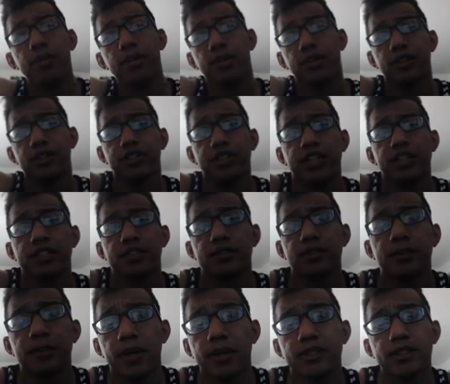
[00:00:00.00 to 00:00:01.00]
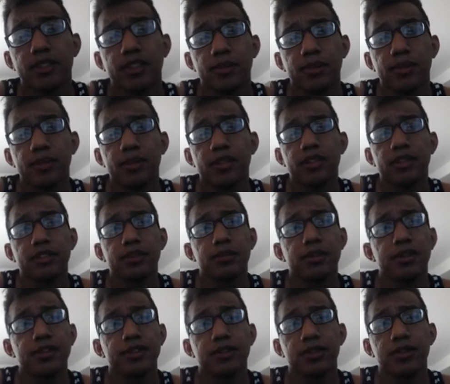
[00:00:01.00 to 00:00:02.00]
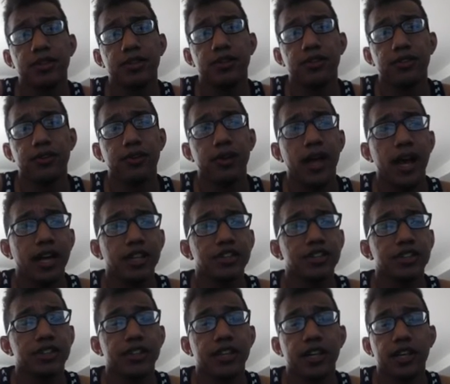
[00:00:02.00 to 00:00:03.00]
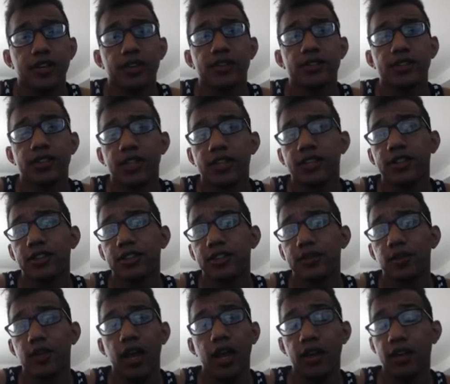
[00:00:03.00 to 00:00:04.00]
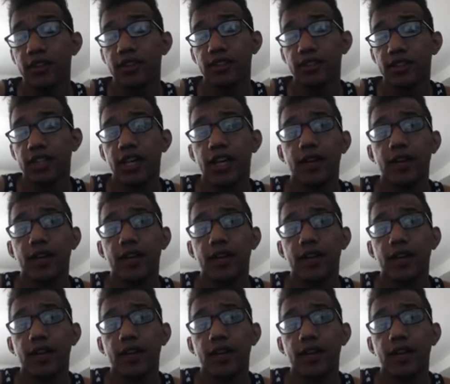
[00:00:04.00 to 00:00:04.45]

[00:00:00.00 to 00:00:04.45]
the chase in response to the ability to make sure that your dude actually kills theirs and doesn't die.